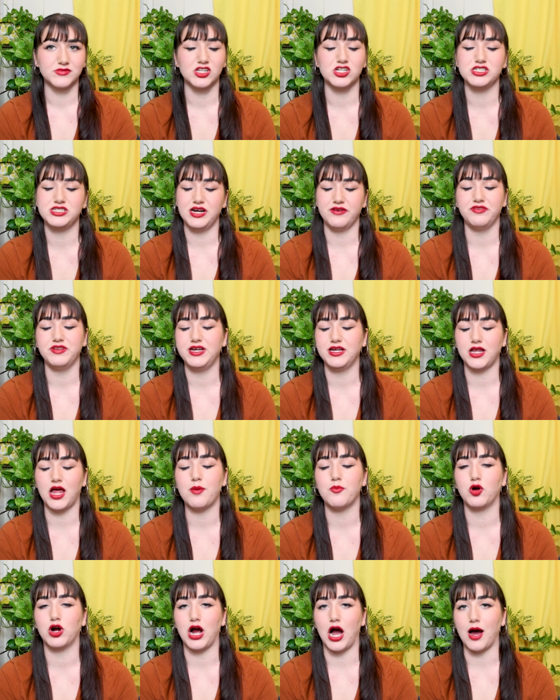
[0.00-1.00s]
There's definitely a
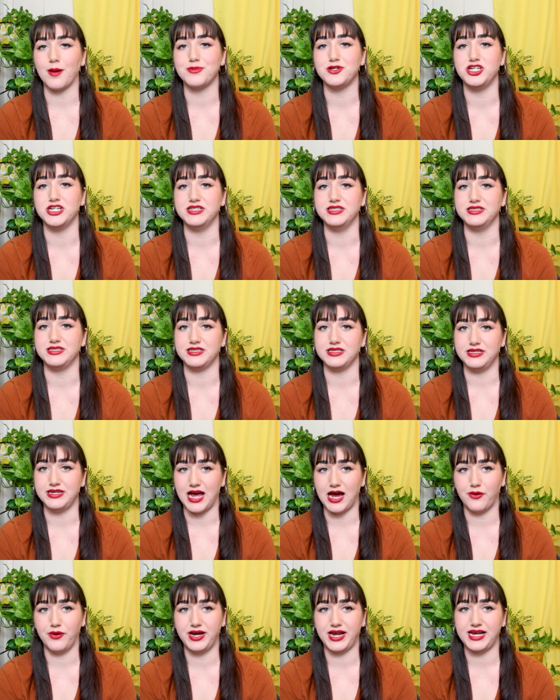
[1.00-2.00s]
lot more options
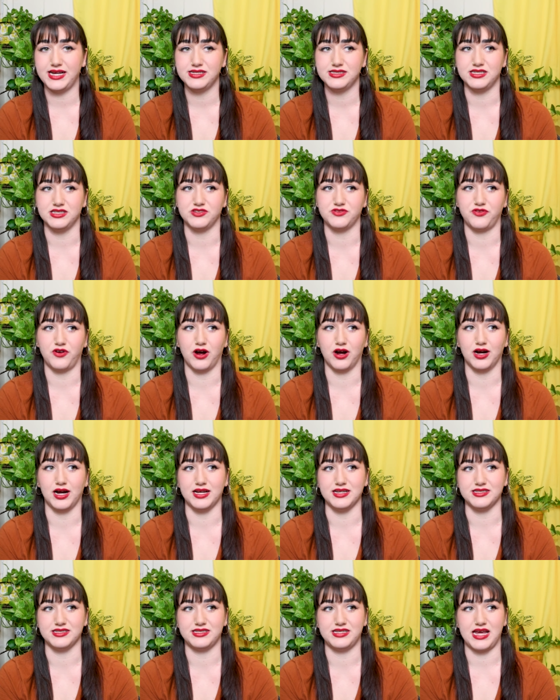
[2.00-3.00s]
nowadays as far
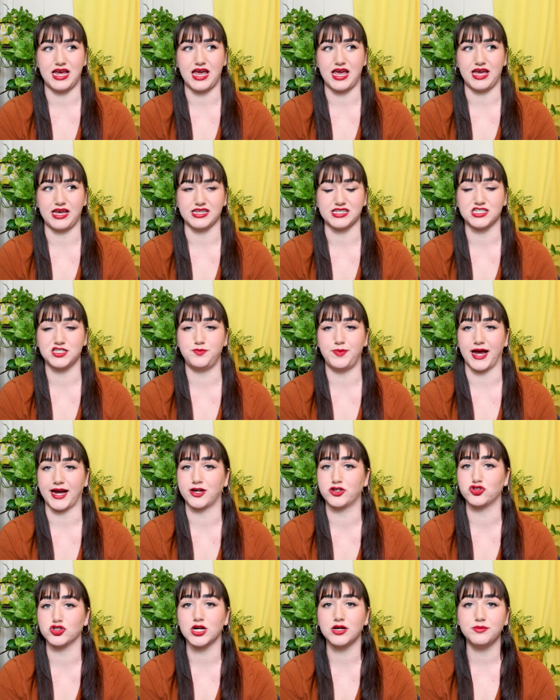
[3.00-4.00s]
as a
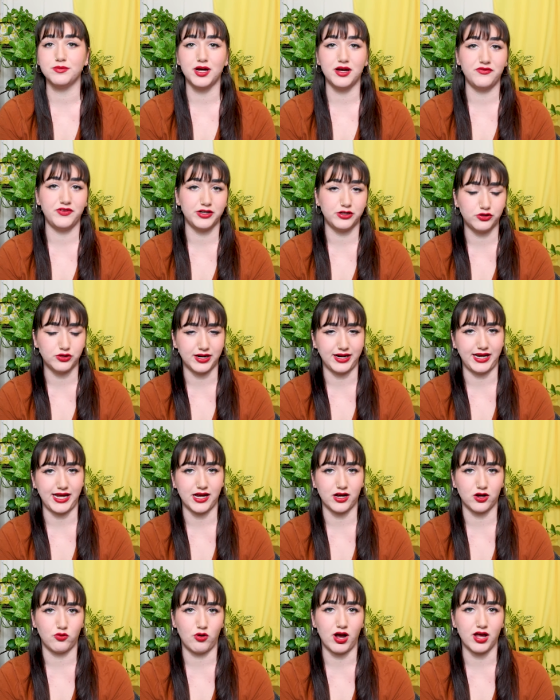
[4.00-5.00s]
spectrum of
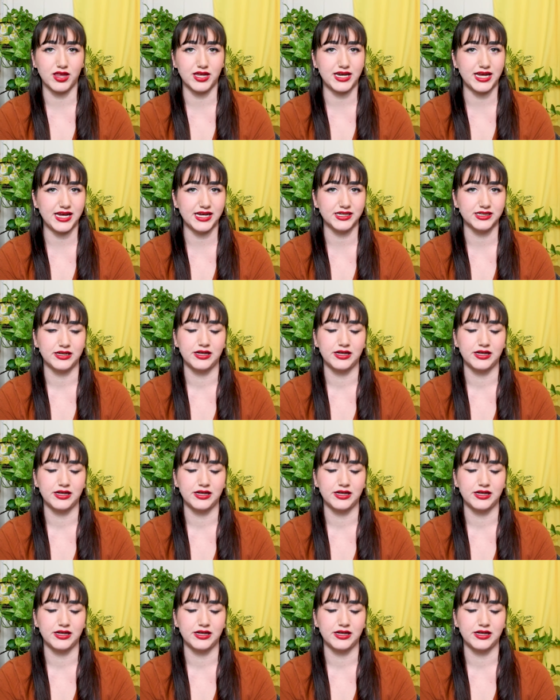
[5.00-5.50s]
ingredient quality,